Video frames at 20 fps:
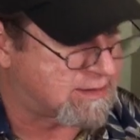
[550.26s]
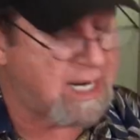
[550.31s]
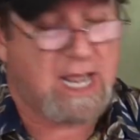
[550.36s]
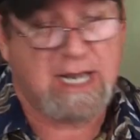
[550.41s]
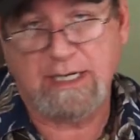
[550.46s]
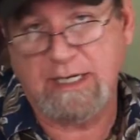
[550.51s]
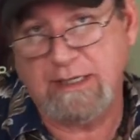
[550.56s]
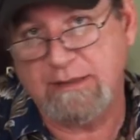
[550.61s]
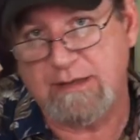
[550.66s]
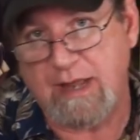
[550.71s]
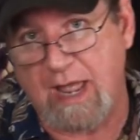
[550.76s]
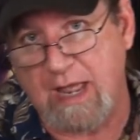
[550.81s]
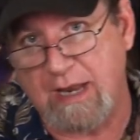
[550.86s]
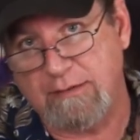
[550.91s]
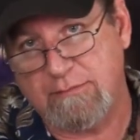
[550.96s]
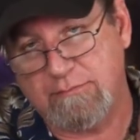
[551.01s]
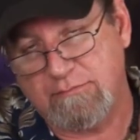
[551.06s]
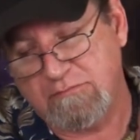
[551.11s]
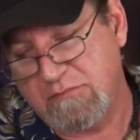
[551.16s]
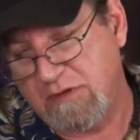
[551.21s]
10 and
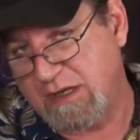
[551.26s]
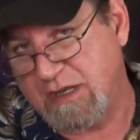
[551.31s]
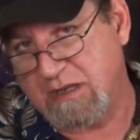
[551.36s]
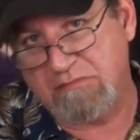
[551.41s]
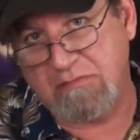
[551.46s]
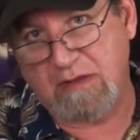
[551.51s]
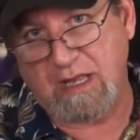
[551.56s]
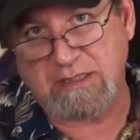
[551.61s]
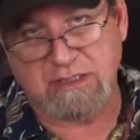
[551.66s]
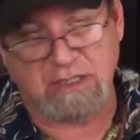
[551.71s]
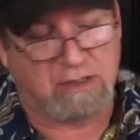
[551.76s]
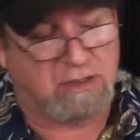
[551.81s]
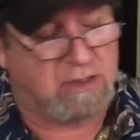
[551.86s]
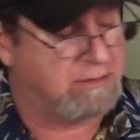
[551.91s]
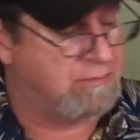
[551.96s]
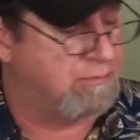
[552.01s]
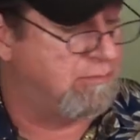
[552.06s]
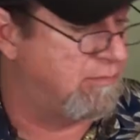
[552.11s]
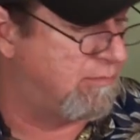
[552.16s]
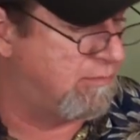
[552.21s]
10. You can that's a
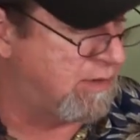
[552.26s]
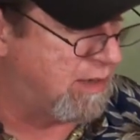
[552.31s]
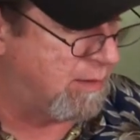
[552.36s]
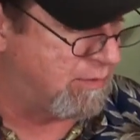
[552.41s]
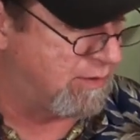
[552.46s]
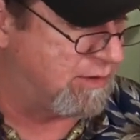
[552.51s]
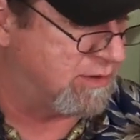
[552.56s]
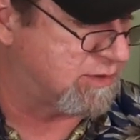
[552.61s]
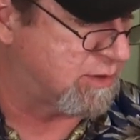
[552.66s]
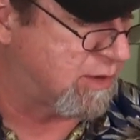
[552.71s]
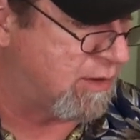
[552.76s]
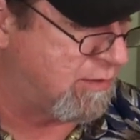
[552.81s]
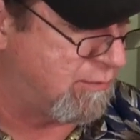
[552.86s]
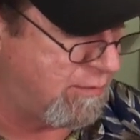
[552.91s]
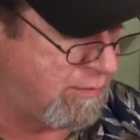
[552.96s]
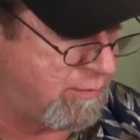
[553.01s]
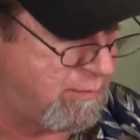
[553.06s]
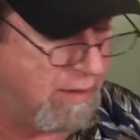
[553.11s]
good number to start with.